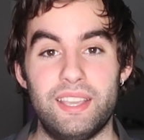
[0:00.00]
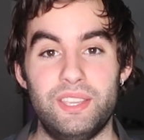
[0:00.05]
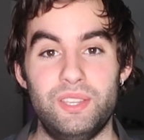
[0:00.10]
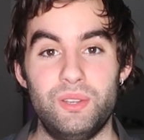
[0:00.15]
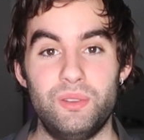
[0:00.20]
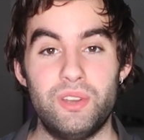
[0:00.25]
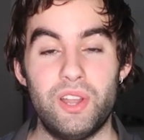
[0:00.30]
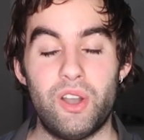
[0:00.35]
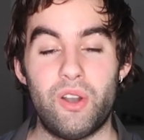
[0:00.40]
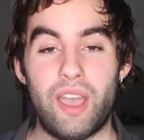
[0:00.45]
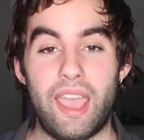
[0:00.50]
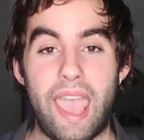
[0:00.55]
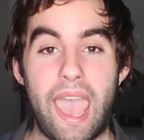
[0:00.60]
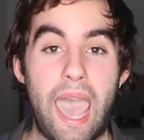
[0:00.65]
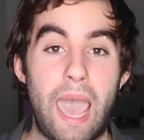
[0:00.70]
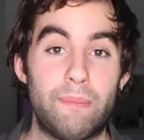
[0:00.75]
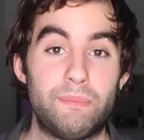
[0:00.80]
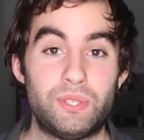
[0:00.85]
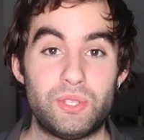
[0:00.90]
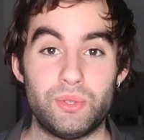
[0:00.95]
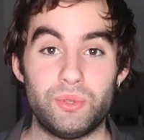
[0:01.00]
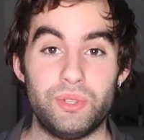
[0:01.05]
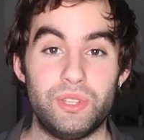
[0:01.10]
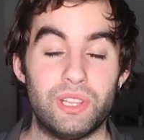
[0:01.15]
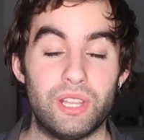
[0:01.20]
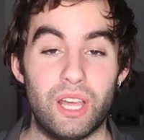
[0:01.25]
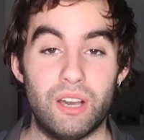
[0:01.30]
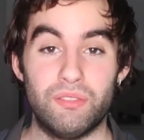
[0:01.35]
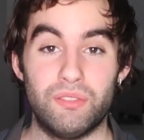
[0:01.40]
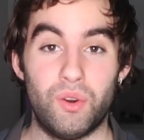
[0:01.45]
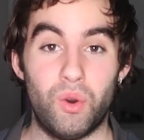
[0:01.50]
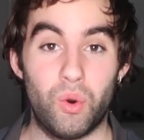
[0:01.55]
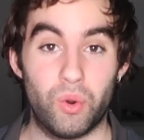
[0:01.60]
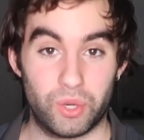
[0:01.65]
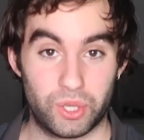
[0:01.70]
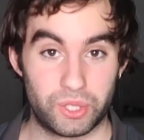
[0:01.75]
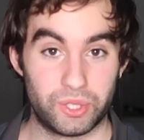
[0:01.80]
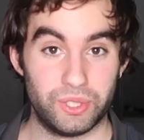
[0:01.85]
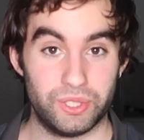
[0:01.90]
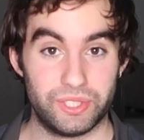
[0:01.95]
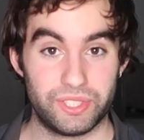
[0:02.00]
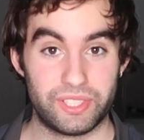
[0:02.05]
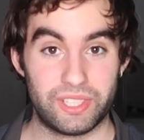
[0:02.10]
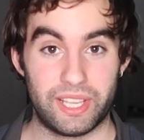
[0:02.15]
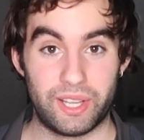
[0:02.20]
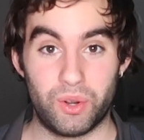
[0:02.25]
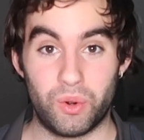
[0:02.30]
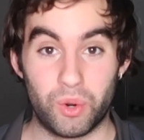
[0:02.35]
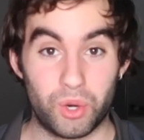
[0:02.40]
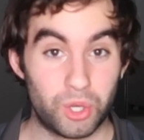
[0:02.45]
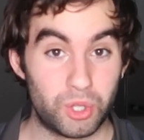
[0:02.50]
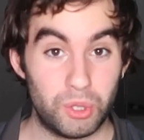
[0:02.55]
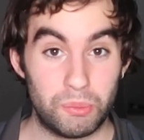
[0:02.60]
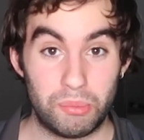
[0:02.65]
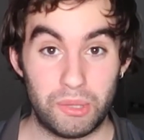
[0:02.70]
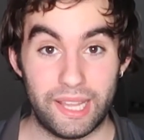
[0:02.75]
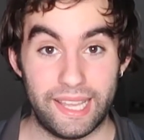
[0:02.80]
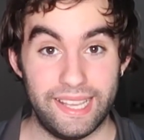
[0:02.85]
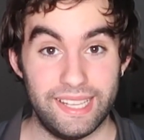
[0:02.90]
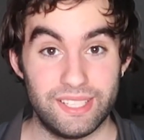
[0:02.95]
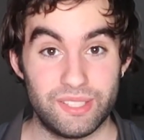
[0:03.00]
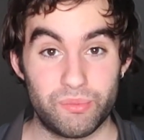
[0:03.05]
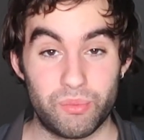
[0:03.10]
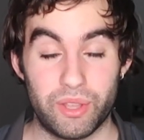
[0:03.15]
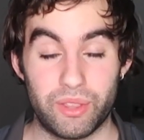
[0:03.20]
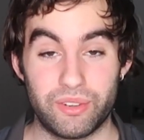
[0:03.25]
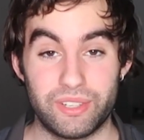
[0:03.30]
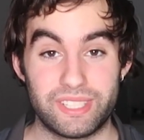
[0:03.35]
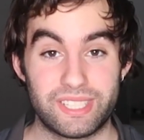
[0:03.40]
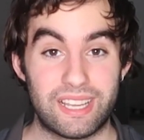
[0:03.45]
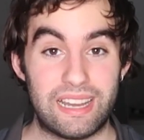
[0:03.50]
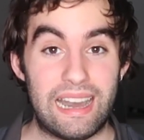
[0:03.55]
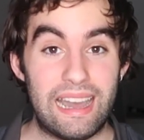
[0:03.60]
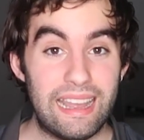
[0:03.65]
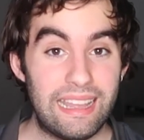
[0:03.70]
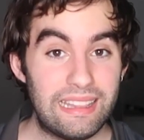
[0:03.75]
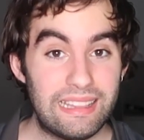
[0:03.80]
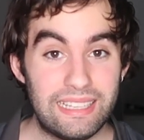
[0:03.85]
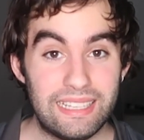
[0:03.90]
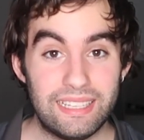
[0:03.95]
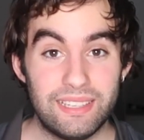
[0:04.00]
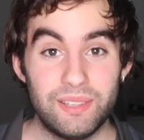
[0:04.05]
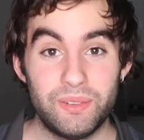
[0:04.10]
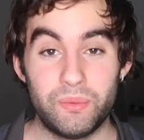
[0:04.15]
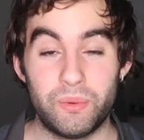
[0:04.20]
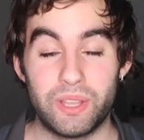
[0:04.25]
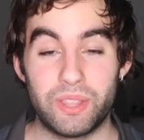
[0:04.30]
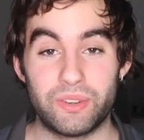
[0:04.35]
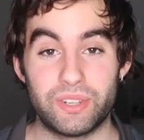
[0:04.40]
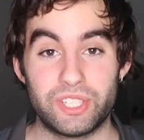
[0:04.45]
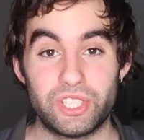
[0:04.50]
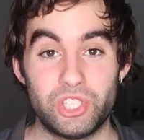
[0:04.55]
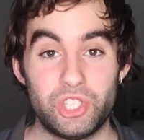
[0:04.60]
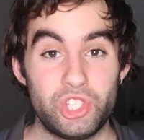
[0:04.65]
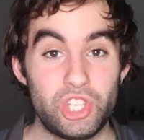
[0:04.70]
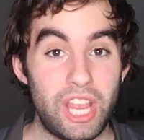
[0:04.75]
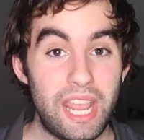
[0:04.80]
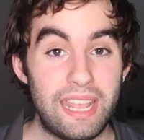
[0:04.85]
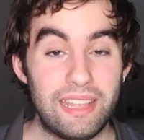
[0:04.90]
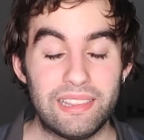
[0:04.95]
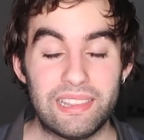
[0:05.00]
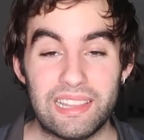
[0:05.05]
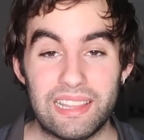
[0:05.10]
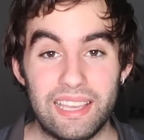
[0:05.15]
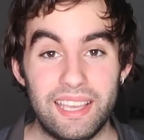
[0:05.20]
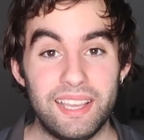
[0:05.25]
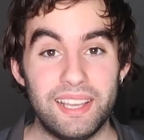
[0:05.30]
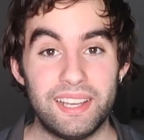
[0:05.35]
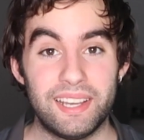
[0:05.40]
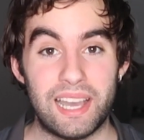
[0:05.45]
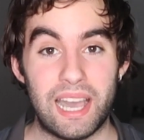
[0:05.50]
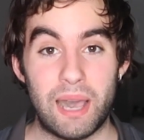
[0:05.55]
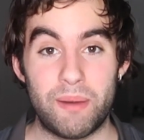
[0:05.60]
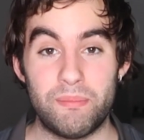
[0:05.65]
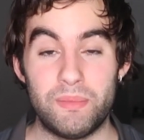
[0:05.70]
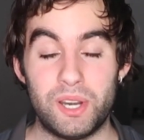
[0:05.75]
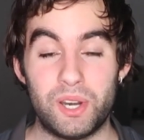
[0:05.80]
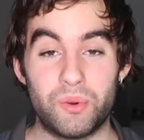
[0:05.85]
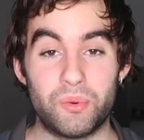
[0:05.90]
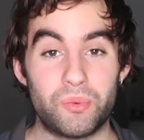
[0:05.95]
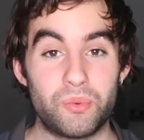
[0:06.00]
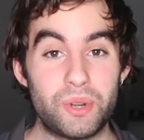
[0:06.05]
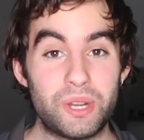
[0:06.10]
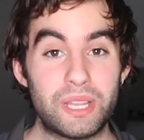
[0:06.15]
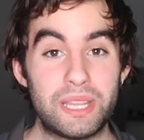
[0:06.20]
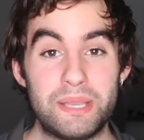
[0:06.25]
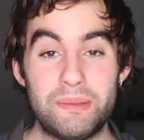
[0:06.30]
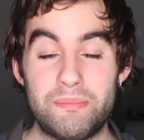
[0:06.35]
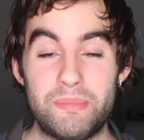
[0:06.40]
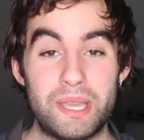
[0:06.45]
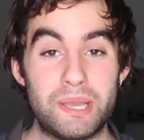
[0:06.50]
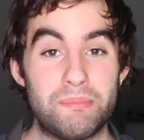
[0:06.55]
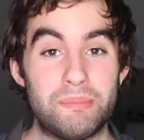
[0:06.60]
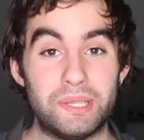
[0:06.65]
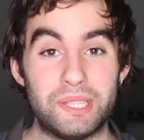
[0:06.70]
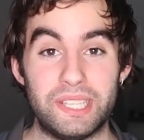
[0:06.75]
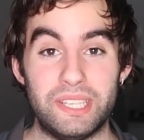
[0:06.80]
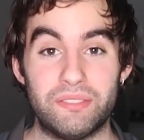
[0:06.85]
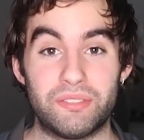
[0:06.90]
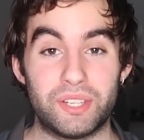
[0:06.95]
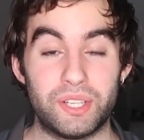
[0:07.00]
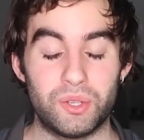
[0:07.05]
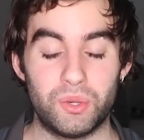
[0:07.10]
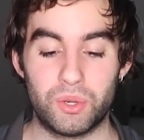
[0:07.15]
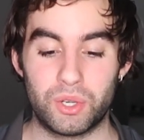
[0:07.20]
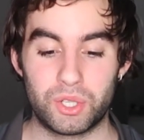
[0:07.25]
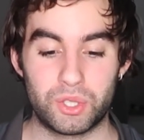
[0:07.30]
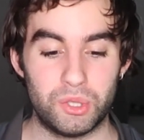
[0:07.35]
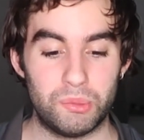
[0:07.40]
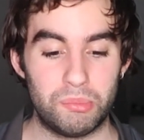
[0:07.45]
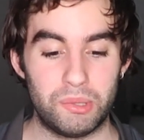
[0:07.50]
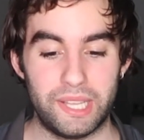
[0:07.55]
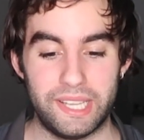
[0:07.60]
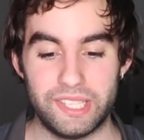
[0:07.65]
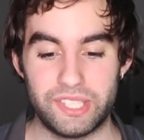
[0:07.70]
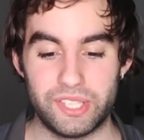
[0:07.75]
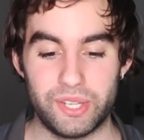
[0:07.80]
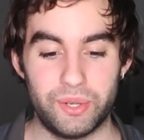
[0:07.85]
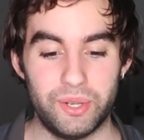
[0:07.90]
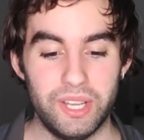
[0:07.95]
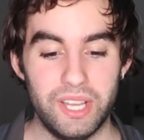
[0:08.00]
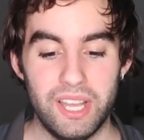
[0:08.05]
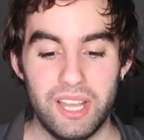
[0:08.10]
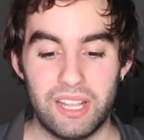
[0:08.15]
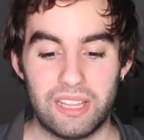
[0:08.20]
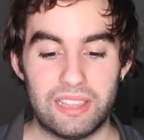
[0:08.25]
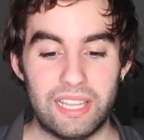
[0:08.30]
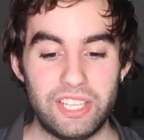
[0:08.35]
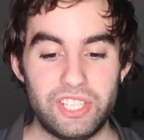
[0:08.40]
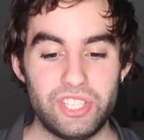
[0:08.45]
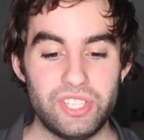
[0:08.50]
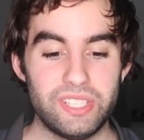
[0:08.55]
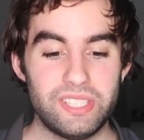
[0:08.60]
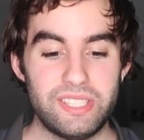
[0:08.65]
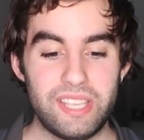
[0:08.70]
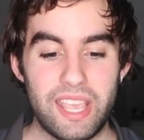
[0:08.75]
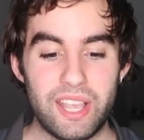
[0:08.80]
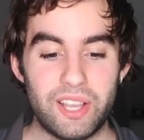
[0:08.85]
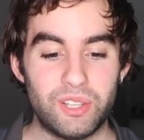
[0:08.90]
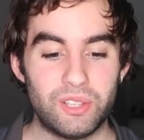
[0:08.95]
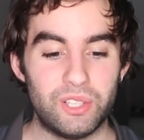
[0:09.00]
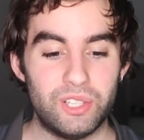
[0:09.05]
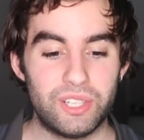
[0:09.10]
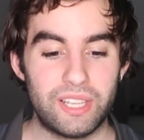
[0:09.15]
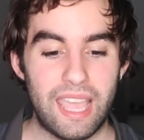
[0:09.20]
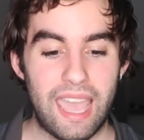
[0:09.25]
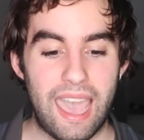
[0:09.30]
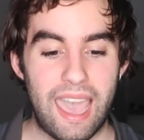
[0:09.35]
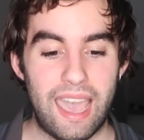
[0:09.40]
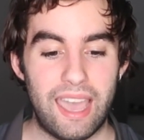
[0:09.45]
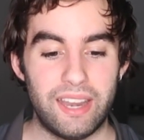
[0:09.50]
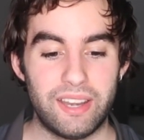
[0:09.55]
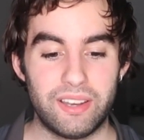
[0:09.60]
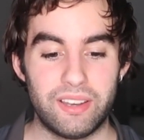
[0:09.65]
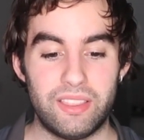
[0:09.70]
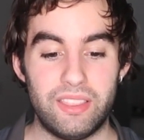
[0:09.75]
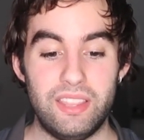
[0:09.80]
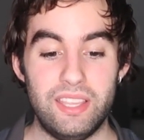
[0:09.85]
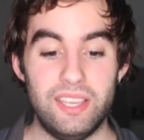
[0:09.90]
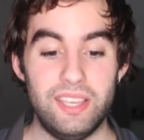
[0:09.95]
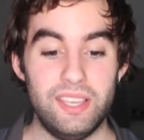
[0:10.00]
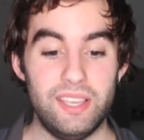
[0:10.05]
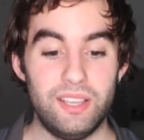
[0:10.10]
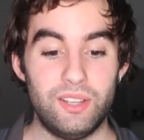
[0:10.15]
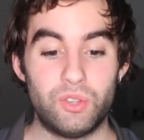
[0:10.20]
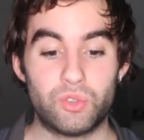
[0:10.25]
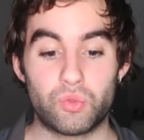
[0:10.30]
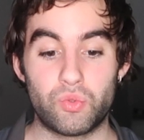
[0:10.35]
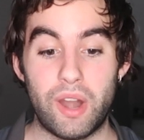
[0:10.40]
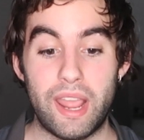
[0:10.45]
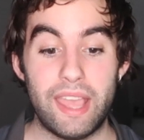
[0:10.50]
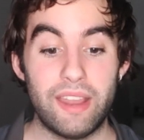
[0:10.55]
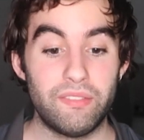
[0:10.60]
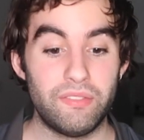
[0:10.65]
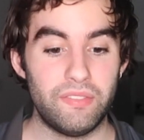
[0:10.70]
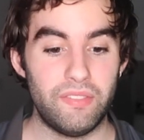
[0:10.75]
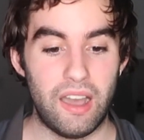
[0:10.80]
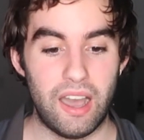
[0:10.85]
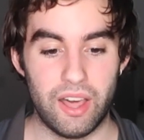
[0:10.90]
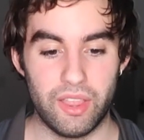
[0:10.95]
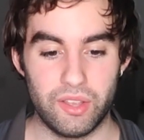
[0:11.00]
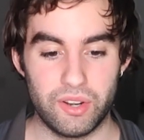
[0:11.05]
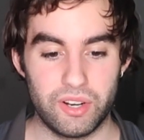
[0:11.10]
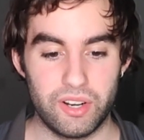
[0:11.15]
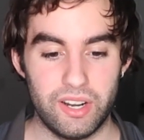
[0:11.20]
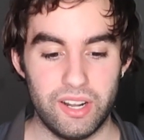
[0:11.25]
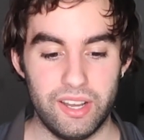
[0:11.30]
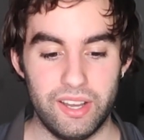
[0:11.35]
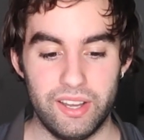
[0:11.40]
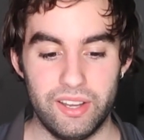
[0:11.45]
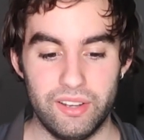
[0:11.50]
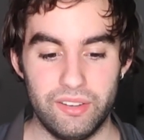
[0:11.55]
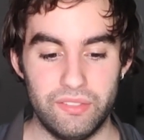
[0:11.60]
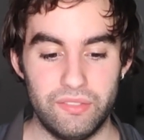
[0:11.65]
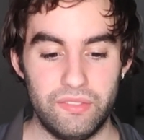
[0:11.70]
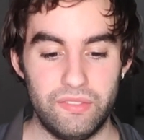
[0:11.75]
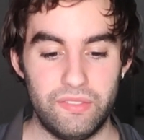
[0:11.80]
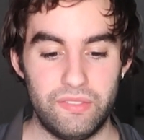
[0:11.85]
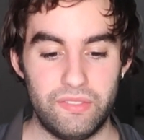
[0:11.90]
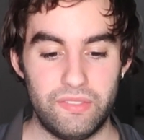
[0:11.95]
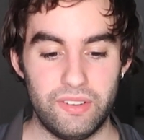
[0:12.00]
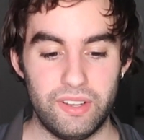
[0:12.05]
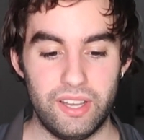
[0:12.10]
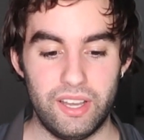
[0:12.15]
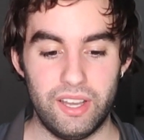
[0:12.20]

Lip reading: you know I absolutely love oracles, like oracle plays, whether it's Kylan, whether it's Chainlink. I'm a really big believer in oracle plays. So let's just take a look at the grandfather of